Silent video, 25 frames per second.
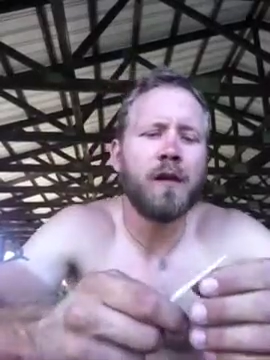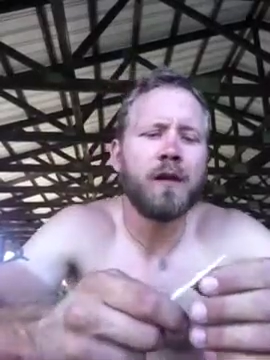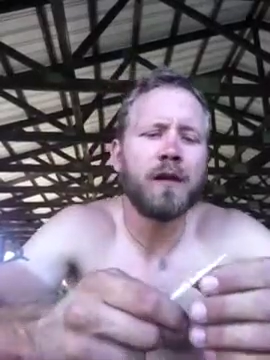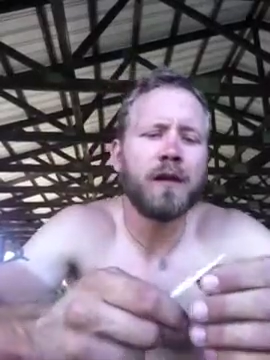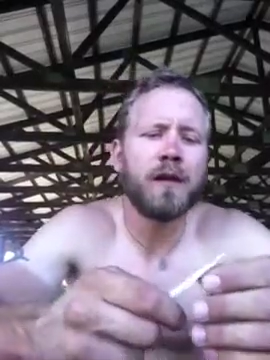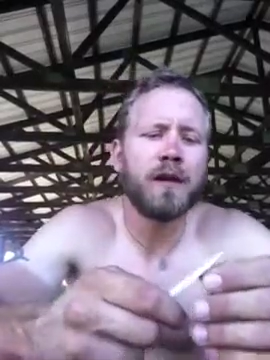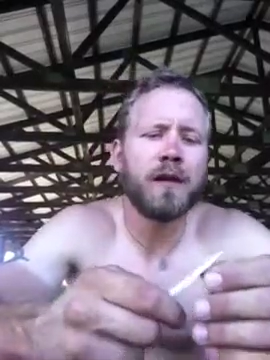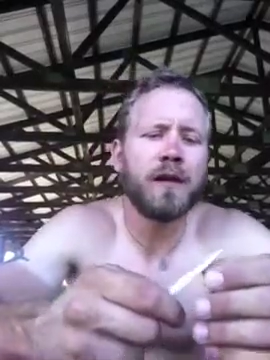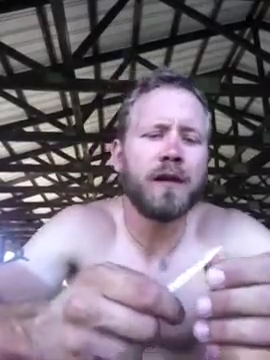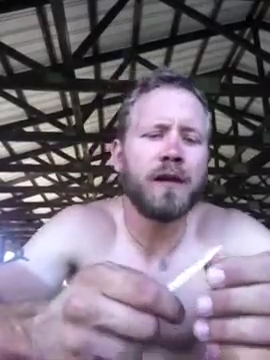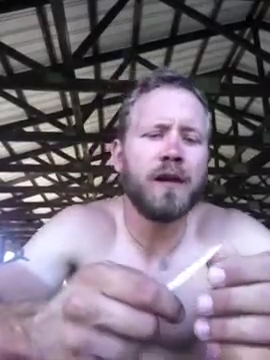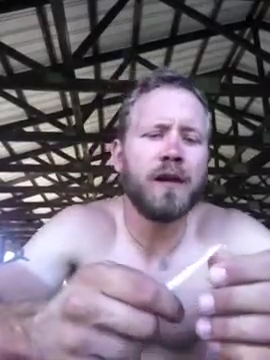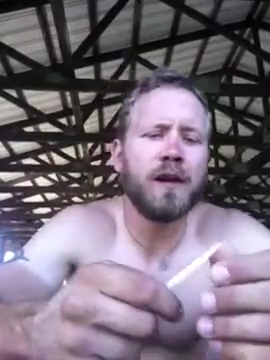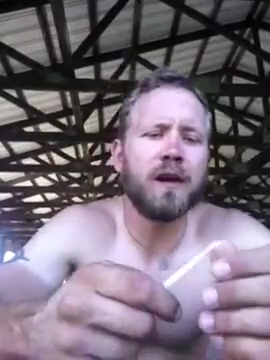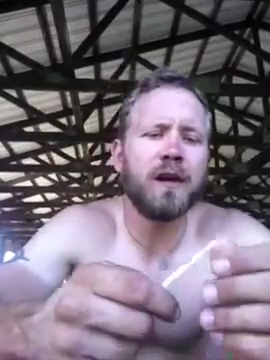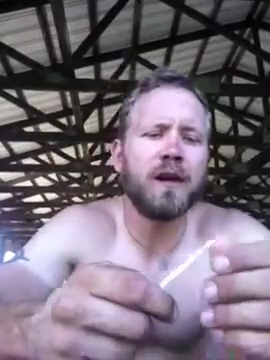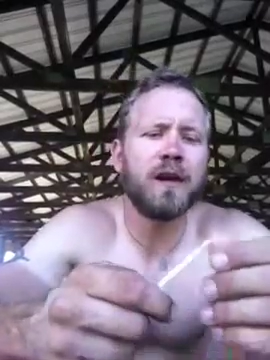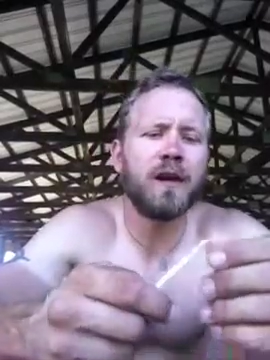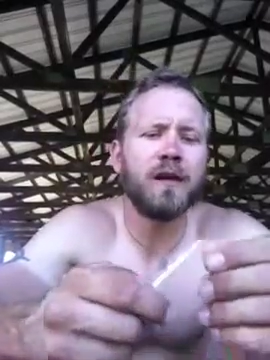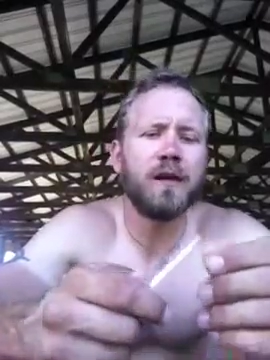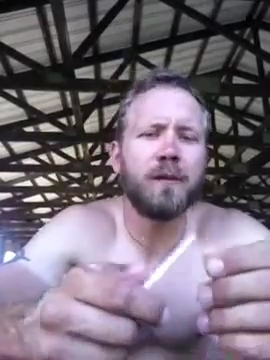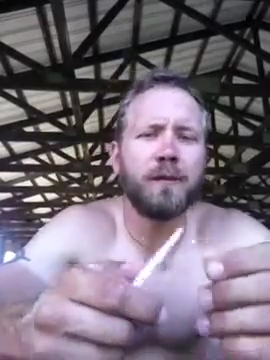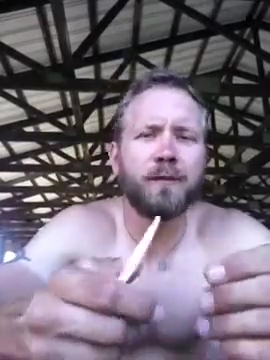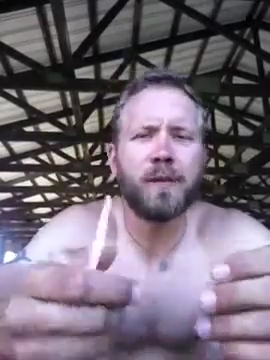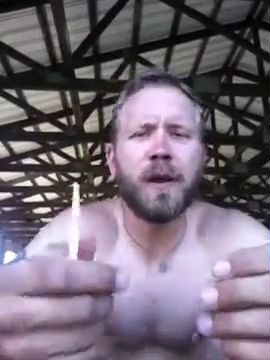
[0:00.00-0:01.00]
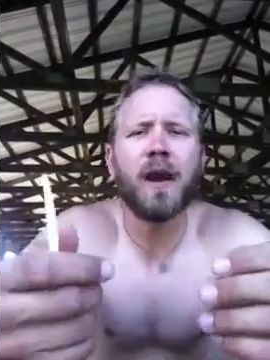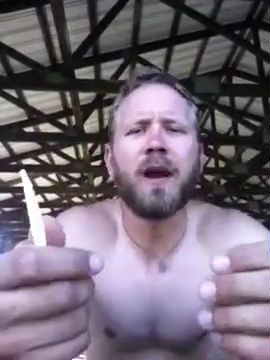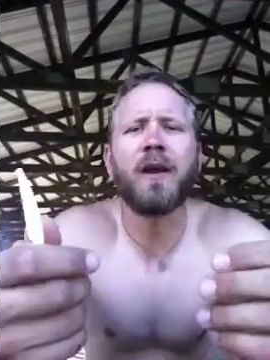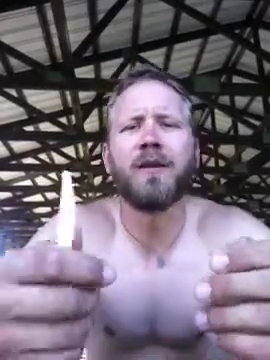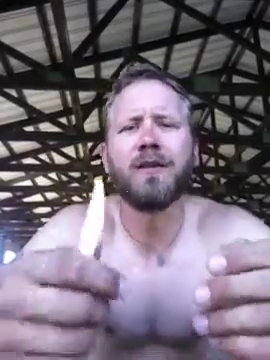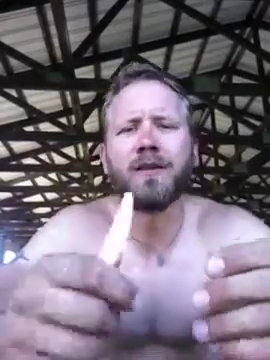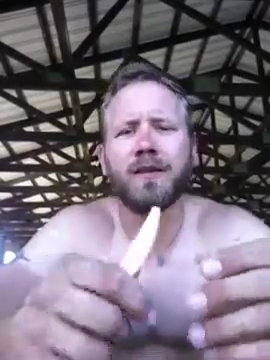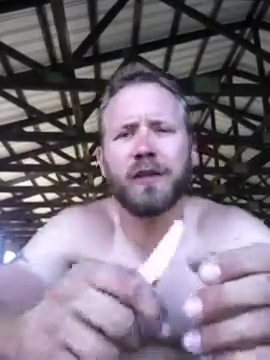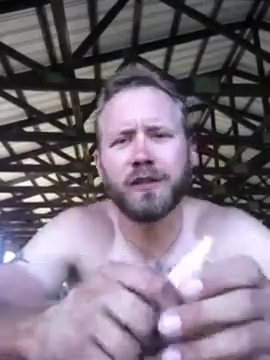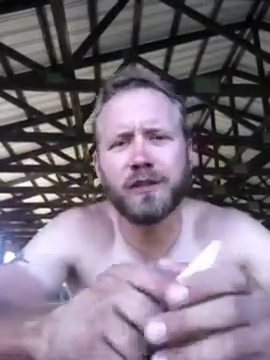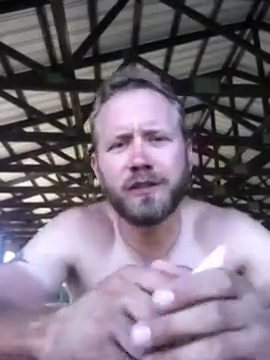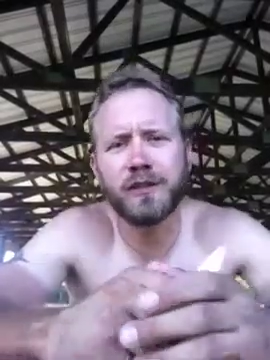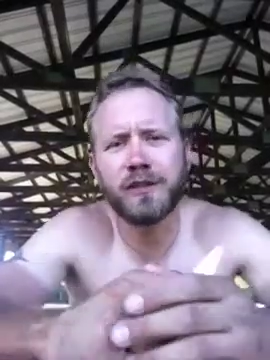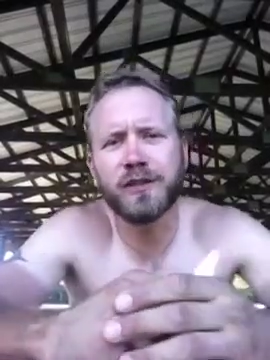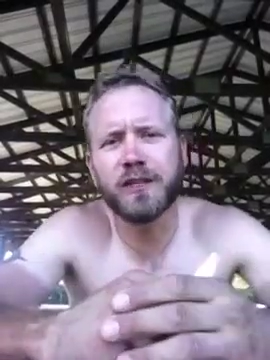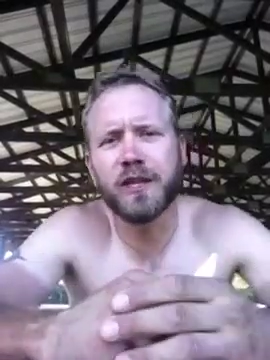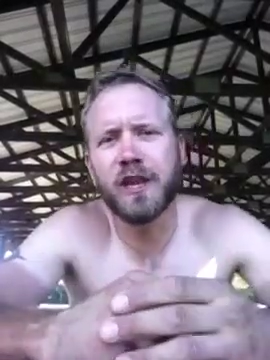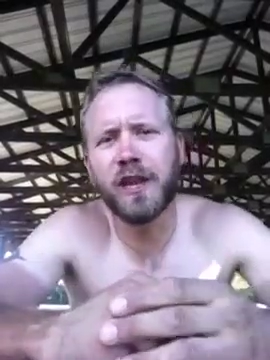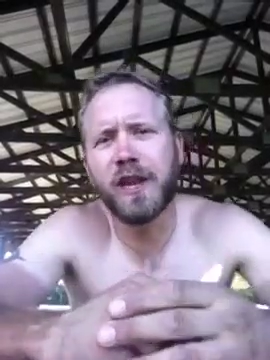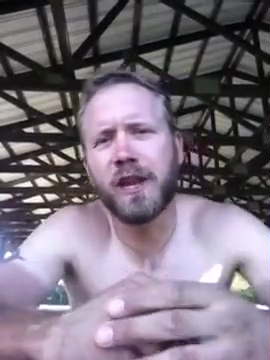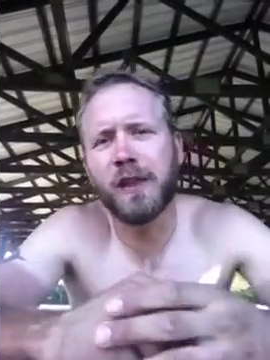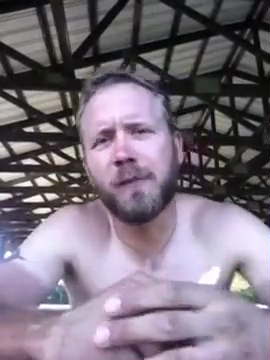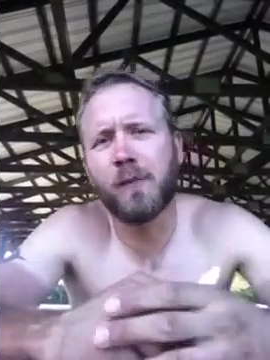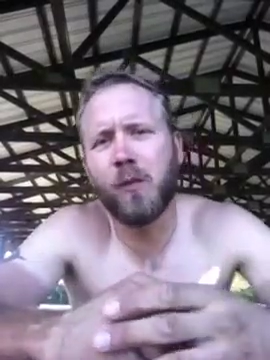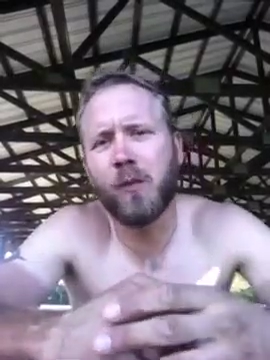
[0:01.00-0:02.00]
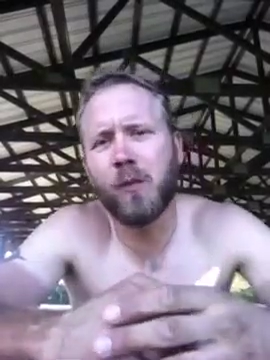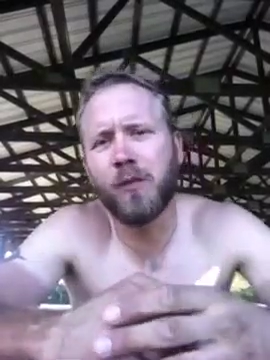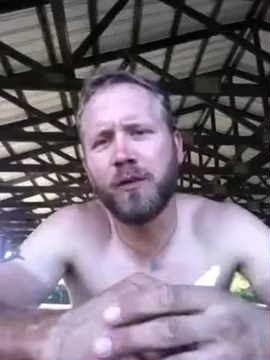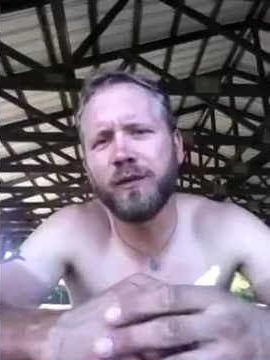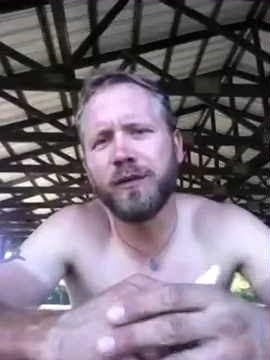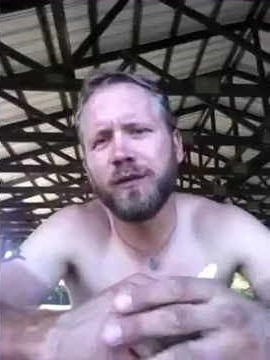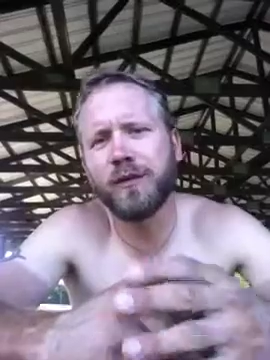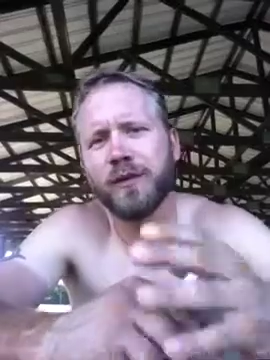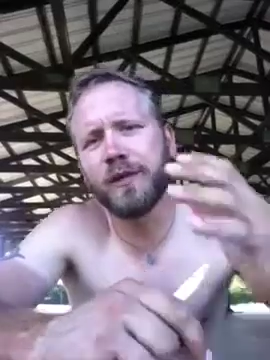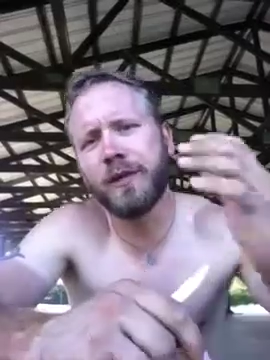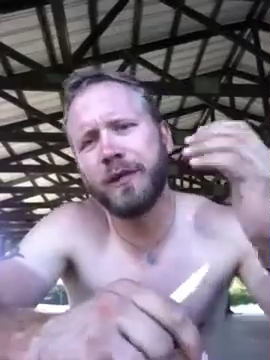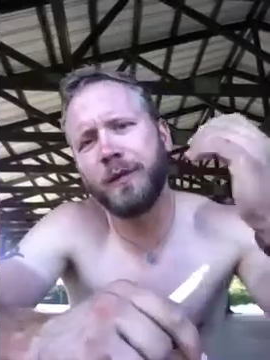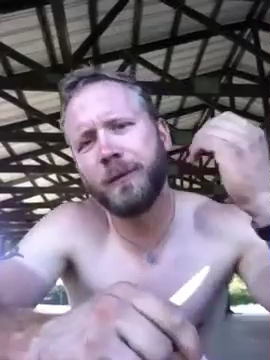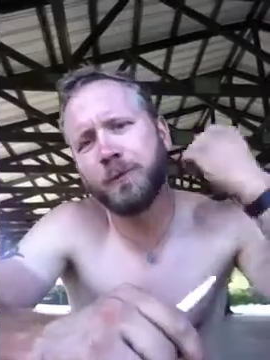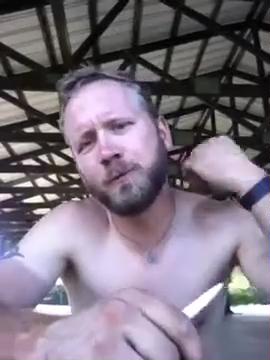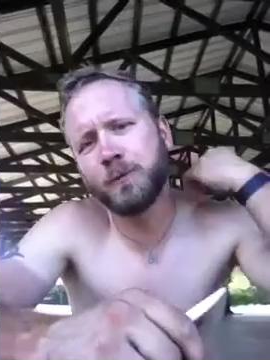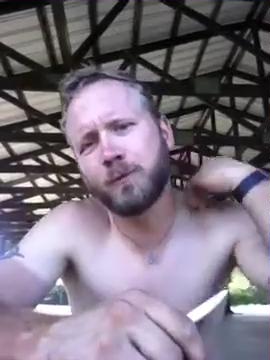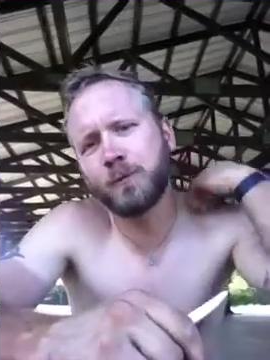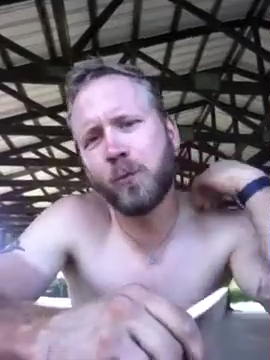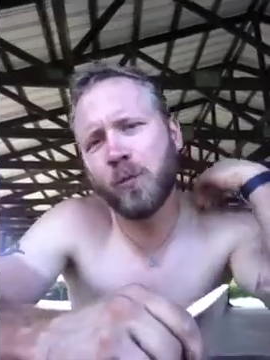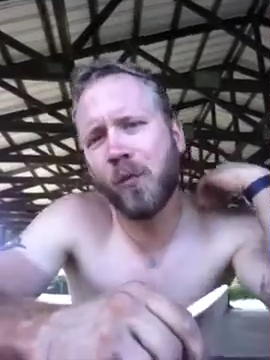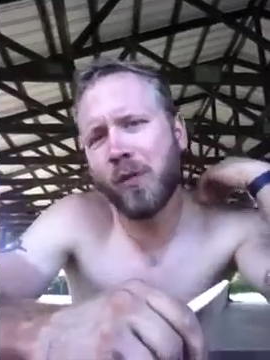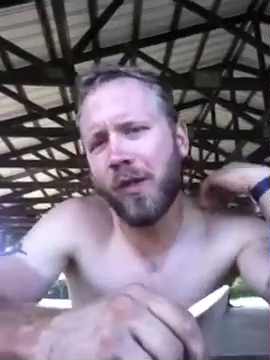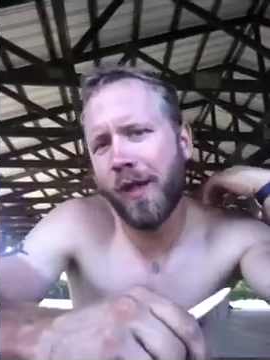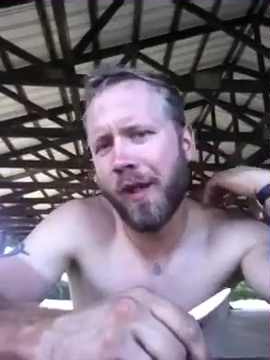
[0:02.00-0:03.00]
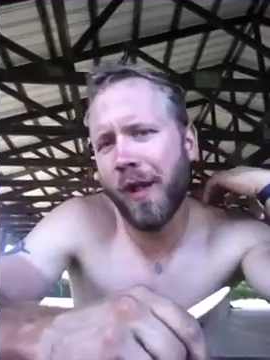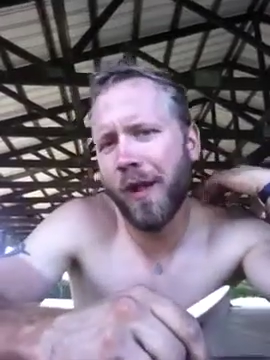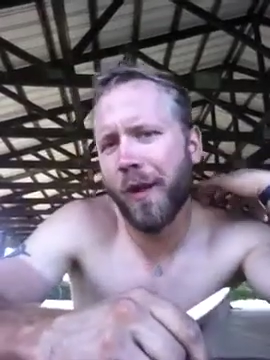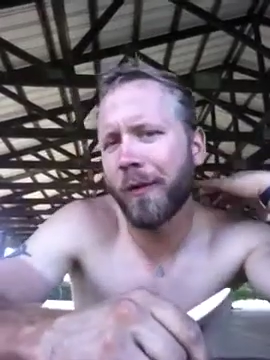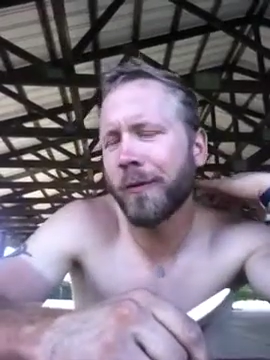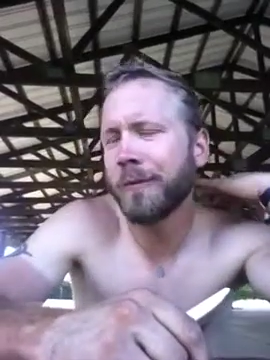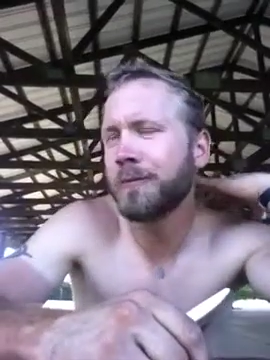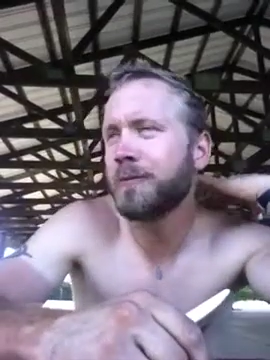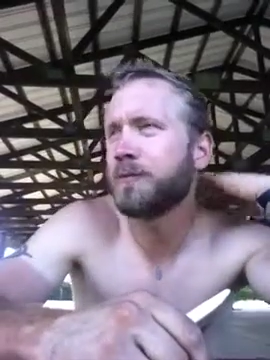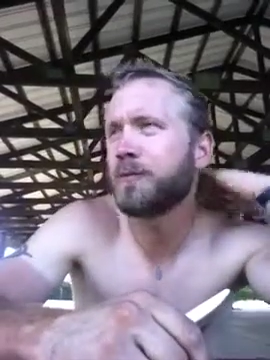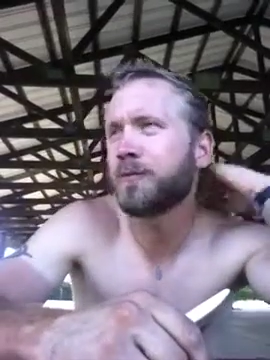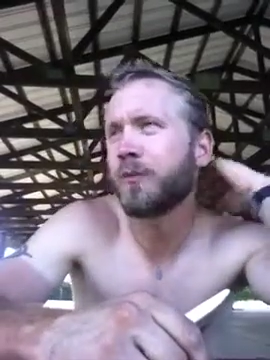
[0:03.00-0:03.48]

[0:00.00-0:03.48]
a lot of young parents, I should say, you know,